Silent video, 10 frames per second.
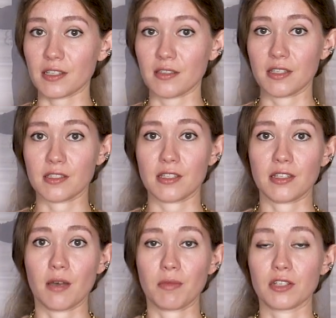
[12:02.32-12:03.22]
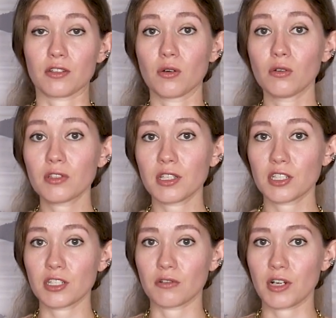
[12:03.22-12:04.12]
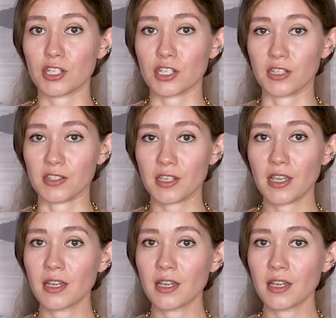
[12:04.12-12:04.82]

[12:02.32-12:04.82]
in this setup, and older generations